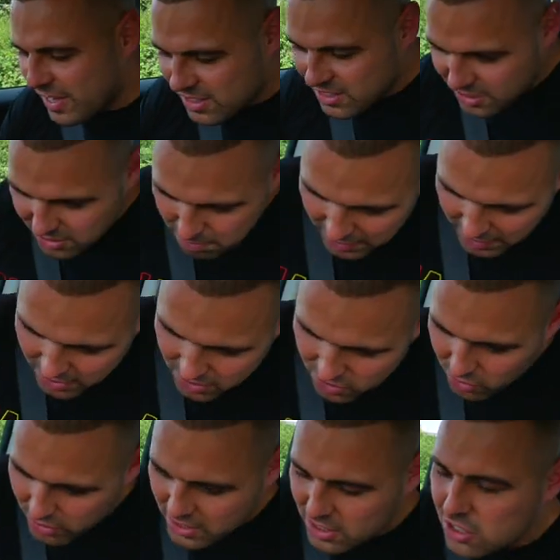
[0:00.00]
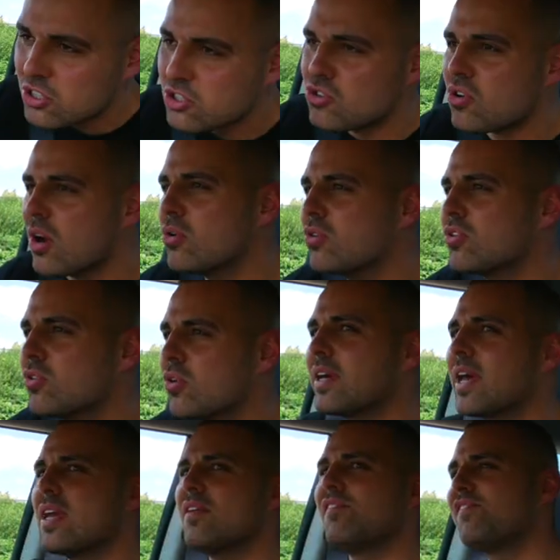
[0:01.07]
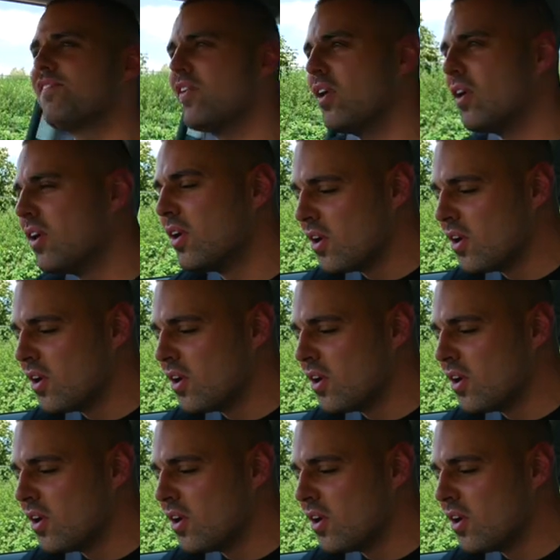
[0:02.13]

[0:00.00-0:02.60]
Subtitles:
it's just a bit annoying. You just struggle to sort of get your foot,